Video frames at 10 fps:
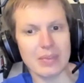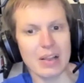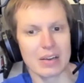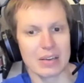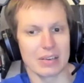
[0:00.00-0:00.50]

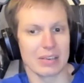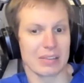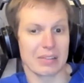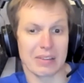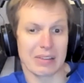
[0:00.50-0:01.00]

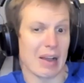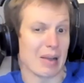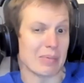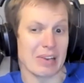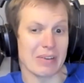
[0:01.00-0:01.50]
I
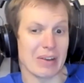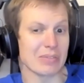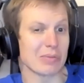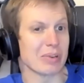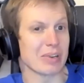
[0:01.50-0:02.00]
believe
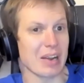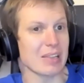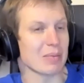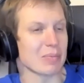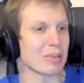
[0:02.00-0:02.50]
that would be a
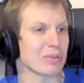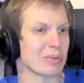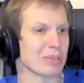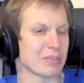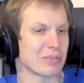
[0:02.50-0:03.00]
great
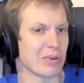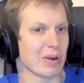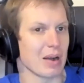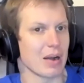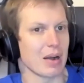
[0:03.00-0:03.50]
opportunity
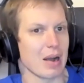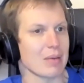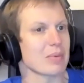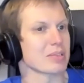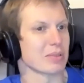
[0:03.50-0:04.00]
for
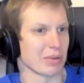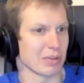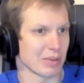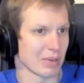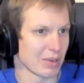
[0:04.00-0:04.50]

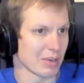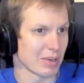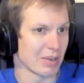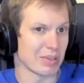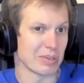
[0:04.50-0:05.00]
Amazon
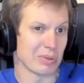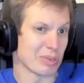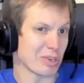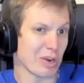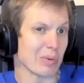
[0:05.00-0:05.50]
to
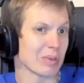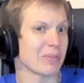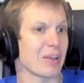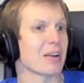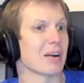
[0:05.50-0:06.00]
show what
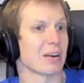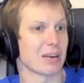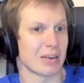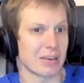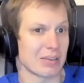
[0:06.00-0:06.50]
they
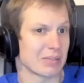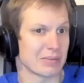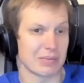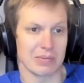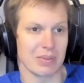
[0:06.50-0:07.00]
are
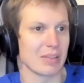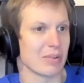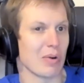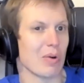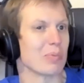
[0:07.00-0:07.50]
in
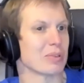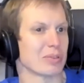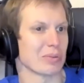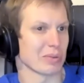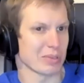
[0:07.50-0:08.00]
the open
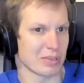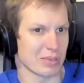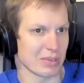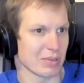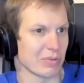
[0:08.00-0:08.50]
source
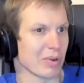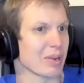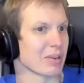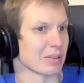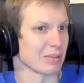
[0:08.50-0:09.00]
for
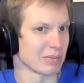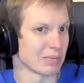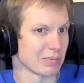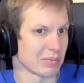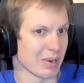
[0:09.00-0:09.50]
real,
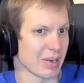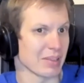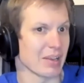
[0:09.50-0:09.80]
right?